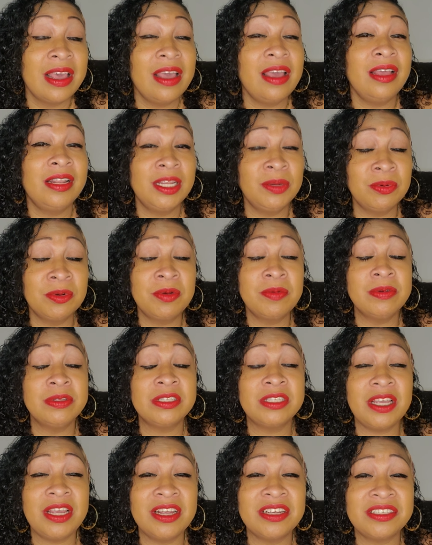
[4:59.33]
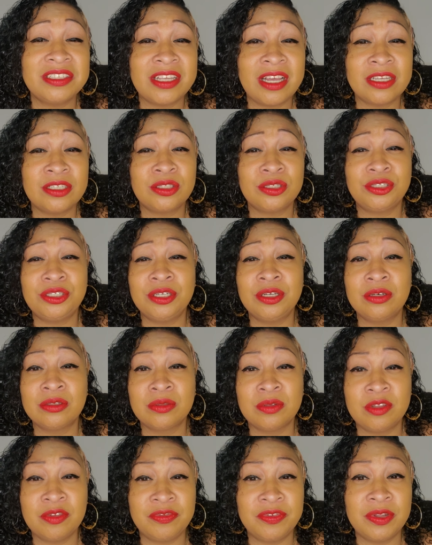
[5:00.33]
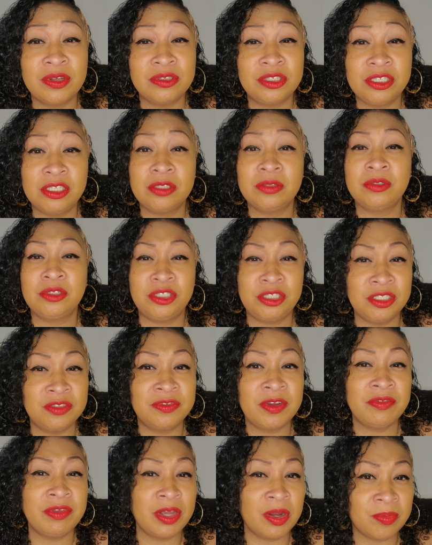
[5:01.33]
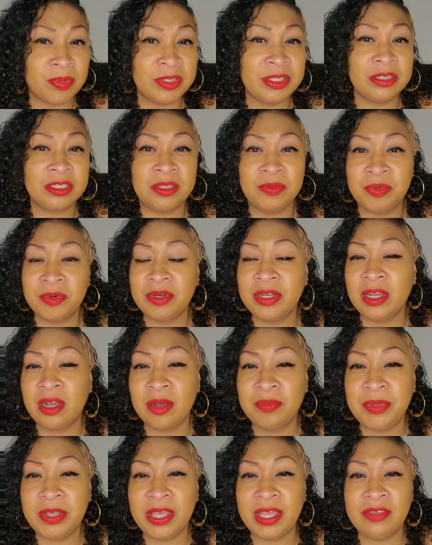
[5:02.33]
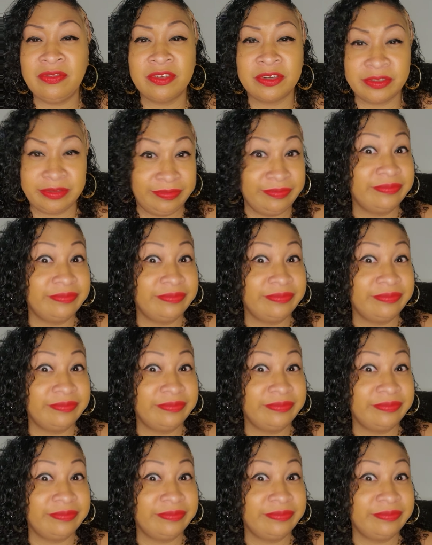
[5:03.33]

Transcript: And Libra woman is an air sign, so she goes with the flow. She's she's very unpredictable in her behavior.